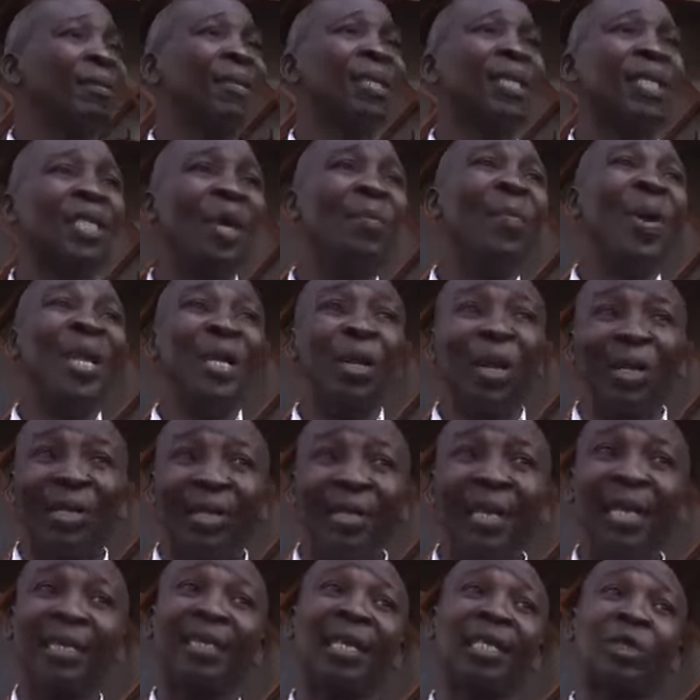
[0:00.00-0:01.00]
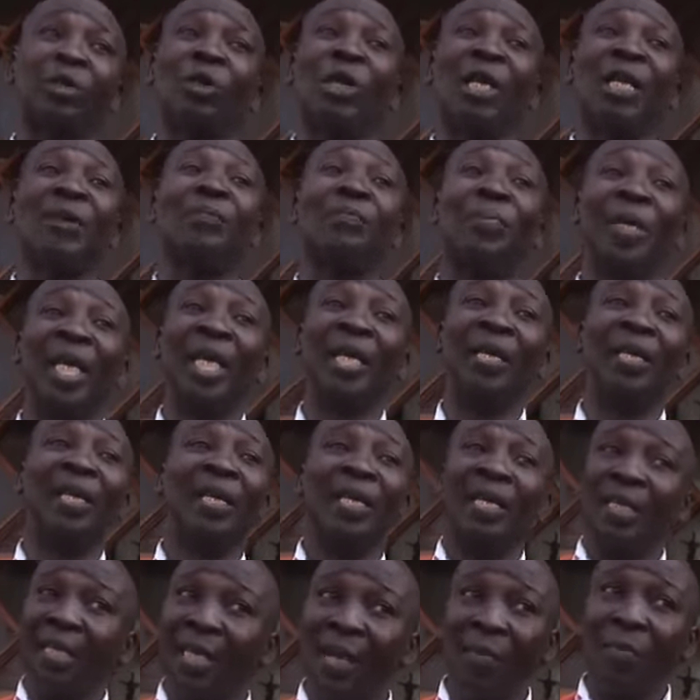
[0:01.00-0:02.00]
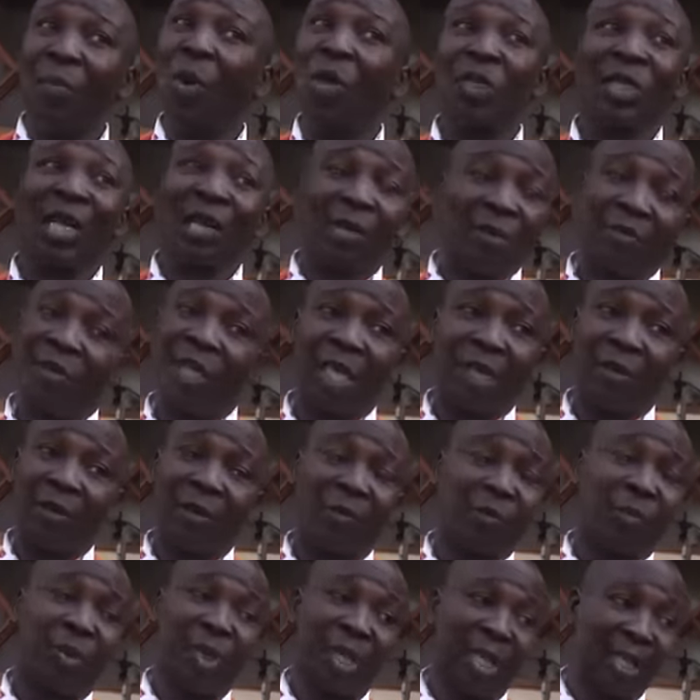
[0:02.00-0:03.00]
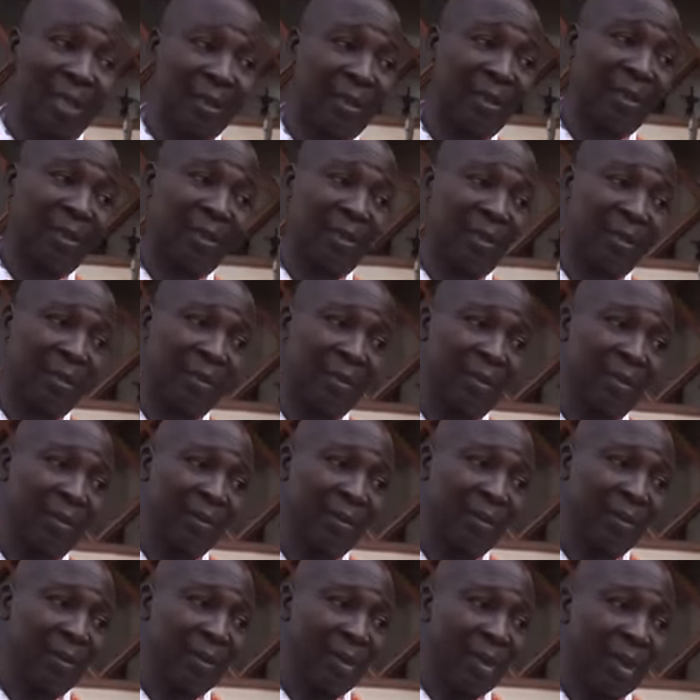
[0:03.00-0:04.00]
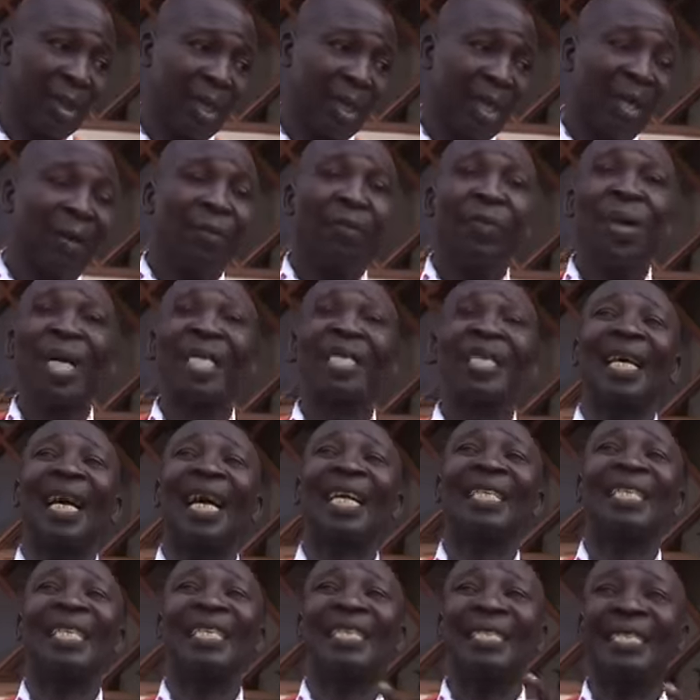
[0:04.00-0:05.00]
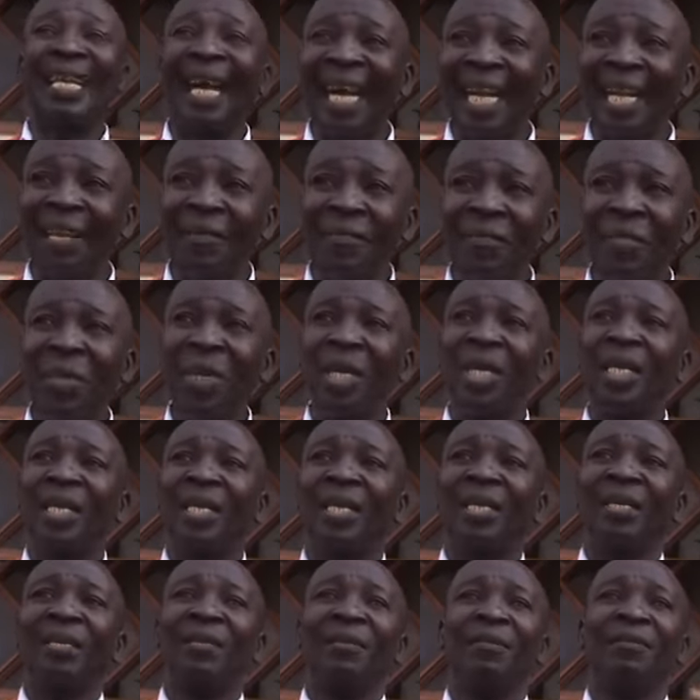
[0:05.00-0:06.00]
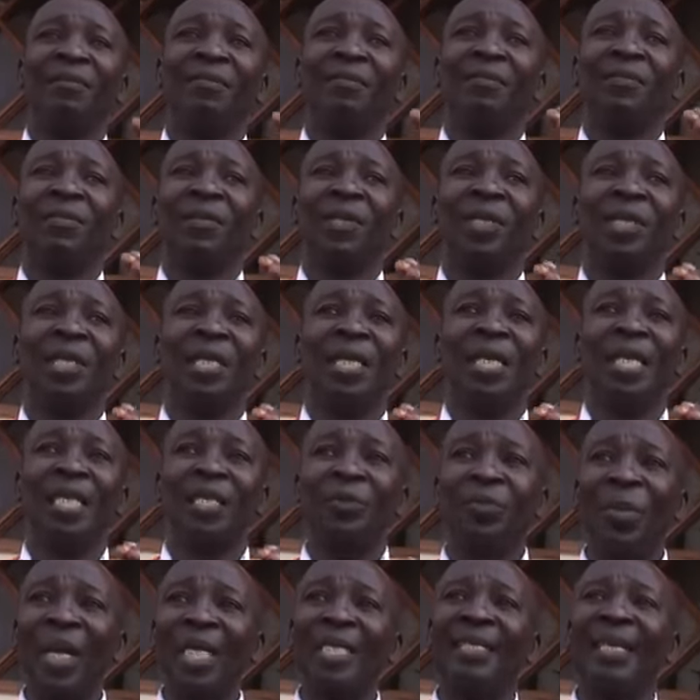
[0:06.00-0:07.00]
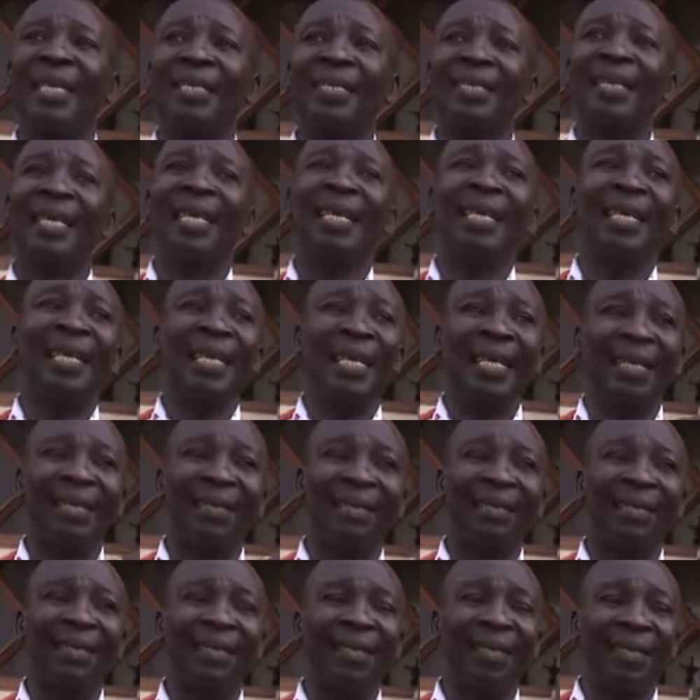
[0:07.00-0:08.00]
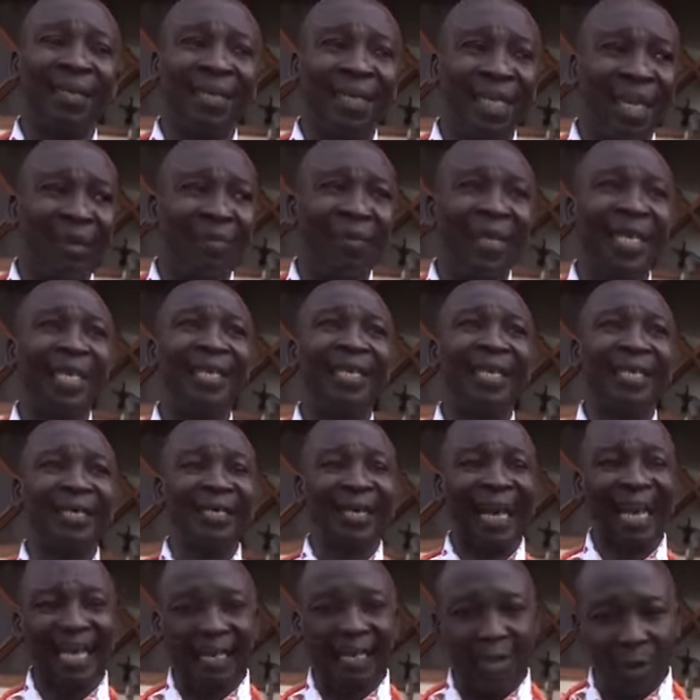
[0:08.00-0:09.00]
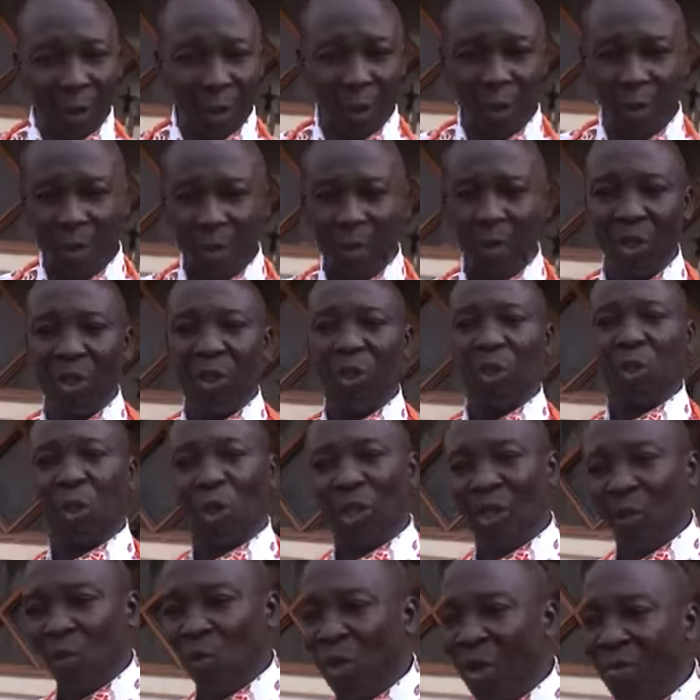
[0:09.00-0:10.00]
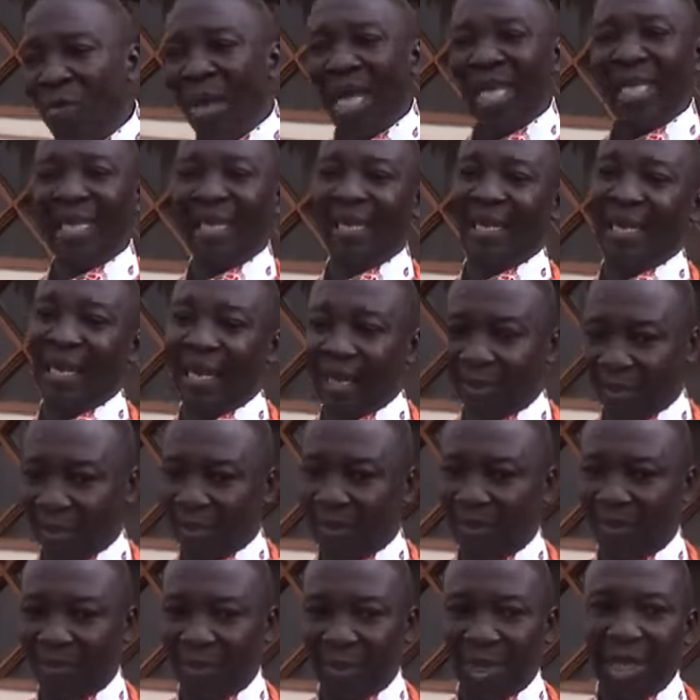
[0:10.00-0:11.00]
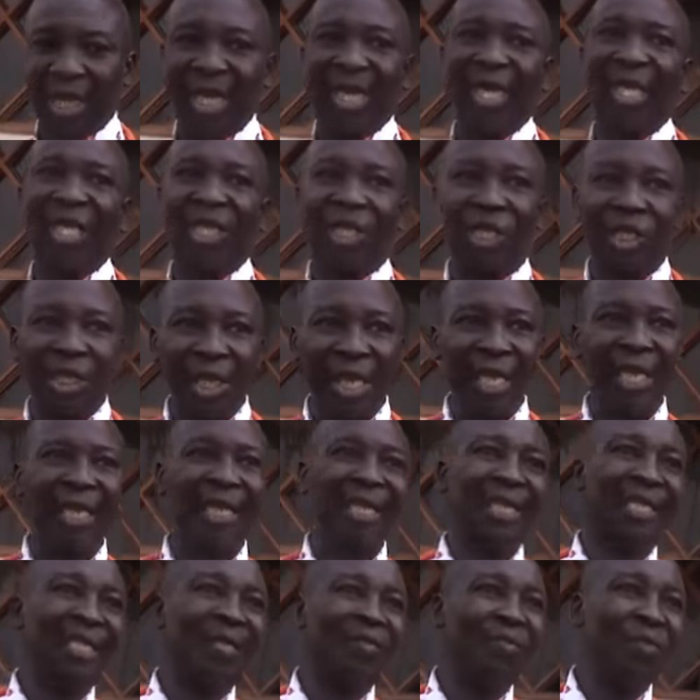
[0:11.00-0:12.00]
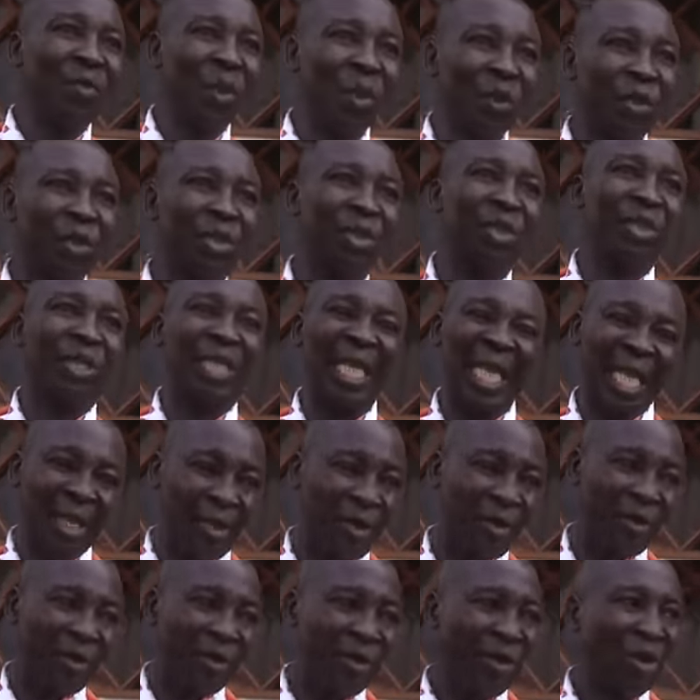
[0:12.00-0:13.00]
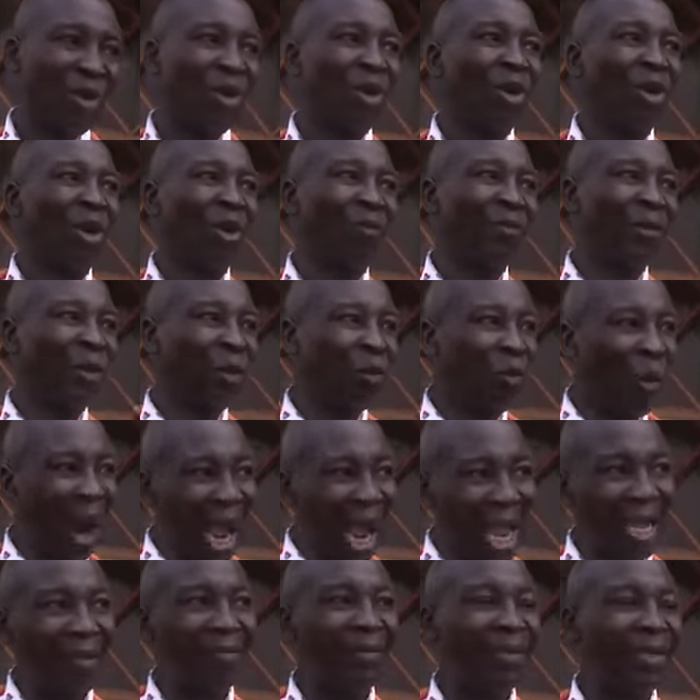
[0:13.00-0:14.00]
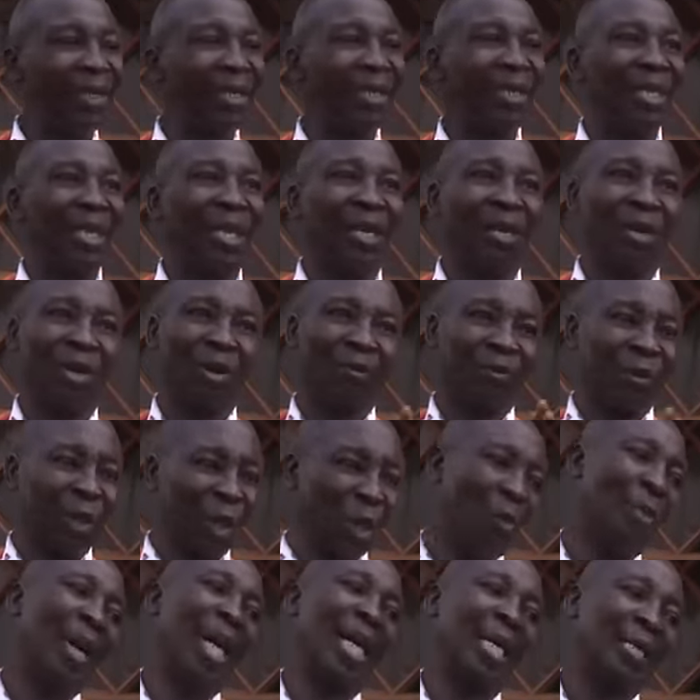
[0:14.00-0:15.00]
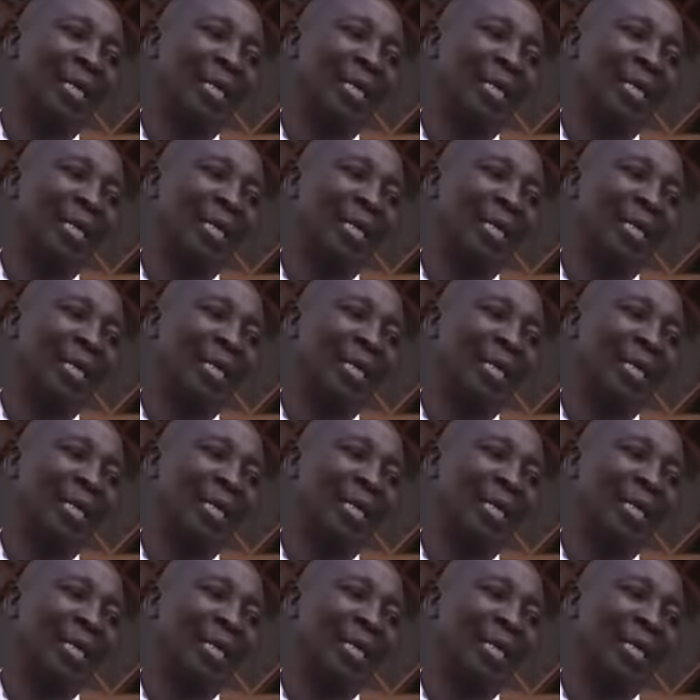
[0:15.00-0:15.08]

she may not necessarily be the mother of the crown prince, but at the time His Majesty is giving the titles to the women in the harem, she is the most senior of the wives of the Oba.